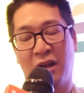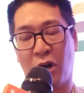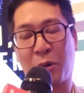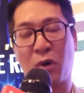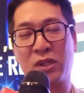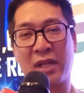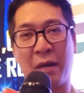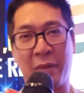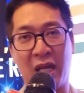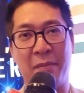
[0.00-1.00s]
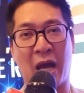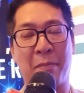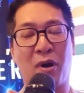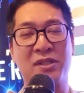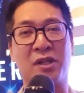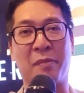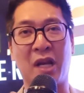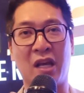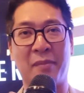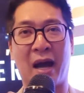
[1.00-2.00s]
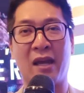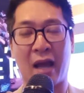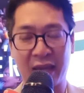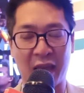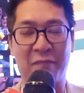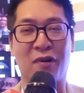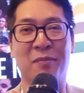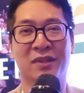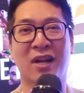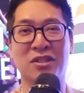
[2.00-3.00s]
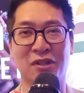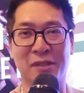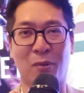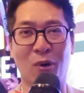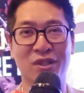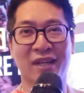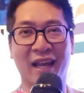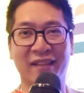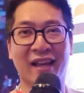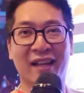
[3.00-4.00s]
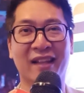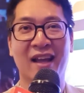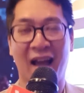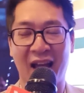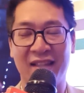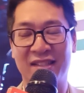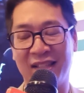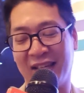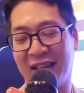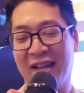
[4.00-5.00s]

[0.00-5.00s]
Of course, I personally believe, I came from traditional sports, and then I see